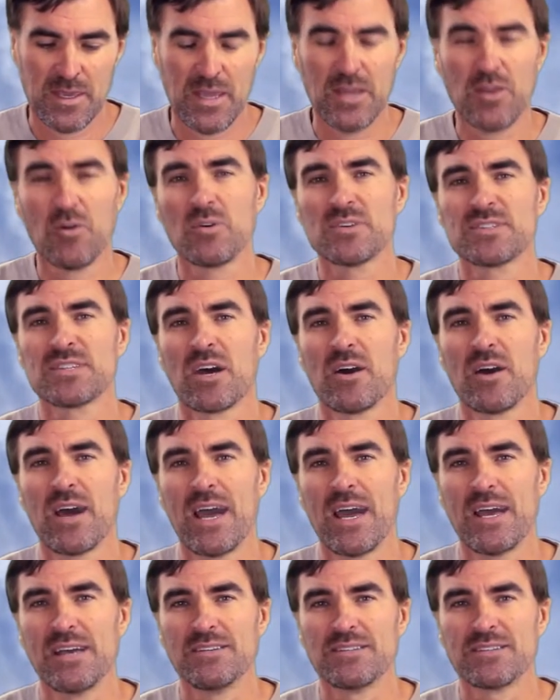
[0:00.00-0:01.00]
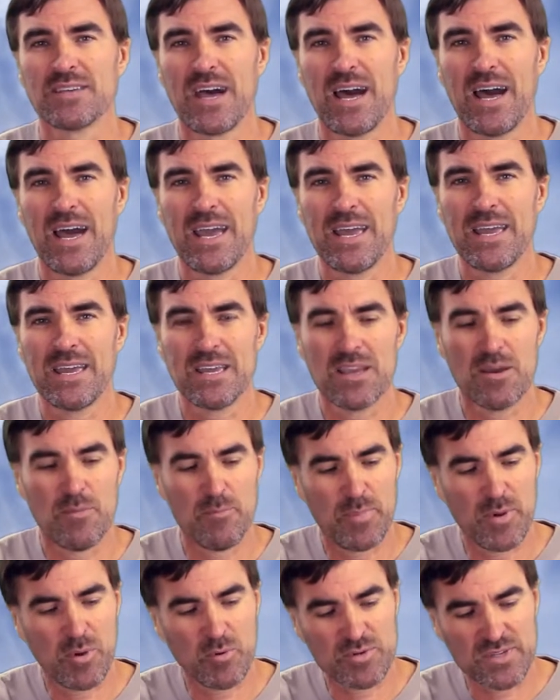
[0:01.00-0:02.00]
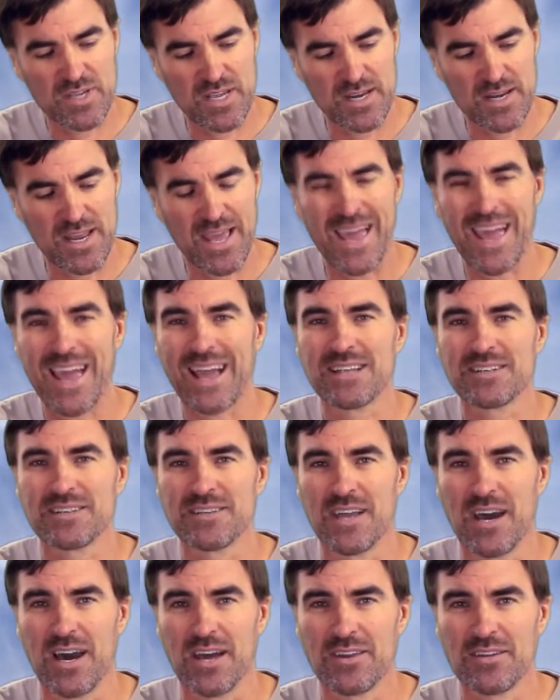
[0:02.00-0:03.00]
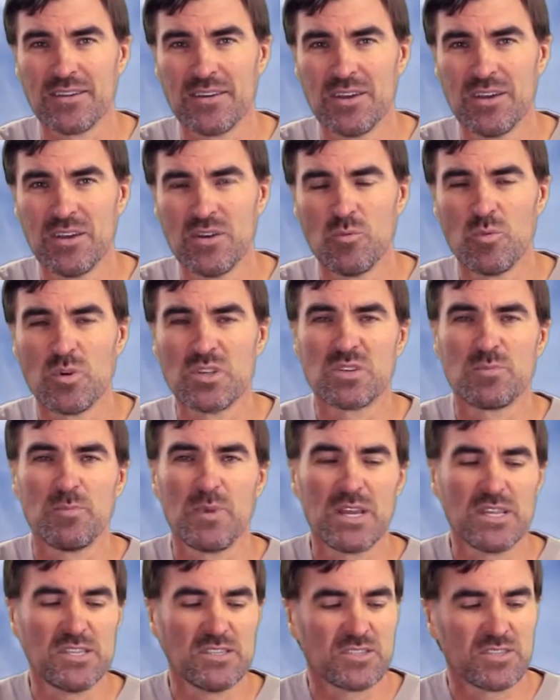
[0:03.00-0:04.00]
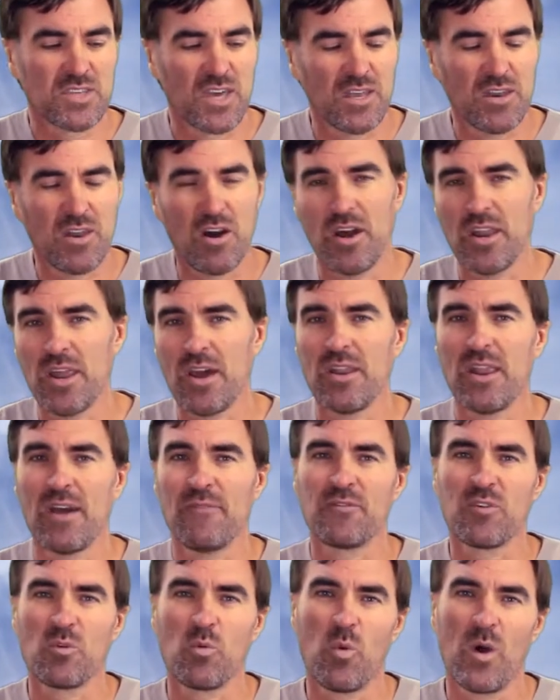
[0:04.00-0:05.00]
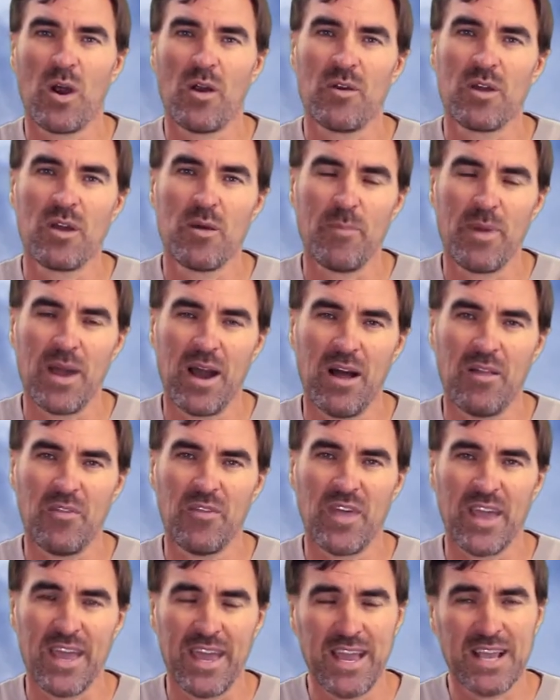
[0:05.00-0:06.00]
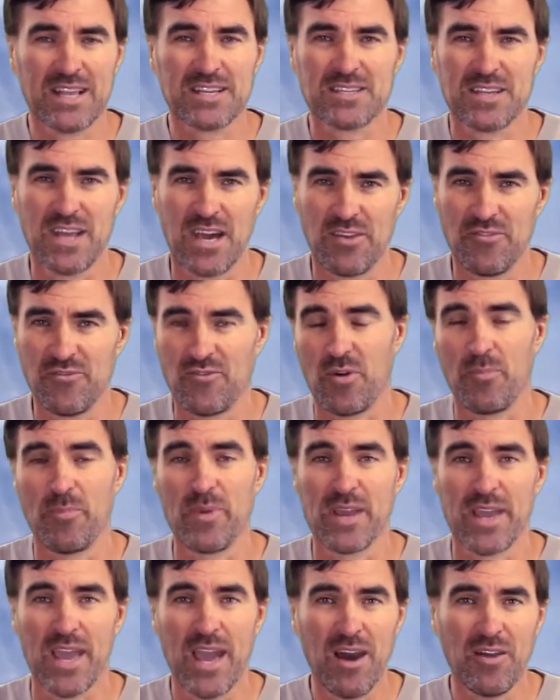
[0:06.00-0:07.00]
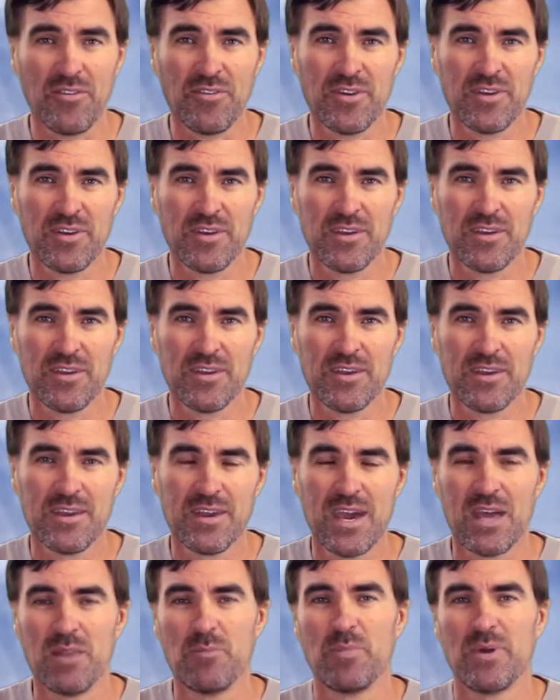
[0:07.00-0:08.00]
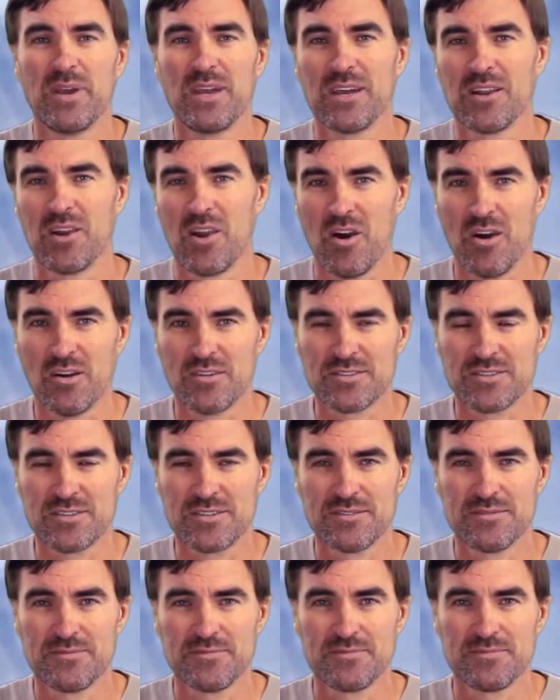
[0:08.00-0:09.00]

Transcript: It also has a built-in hex nut, which means that I don't have to worry about the hex nut dropping out and being lost.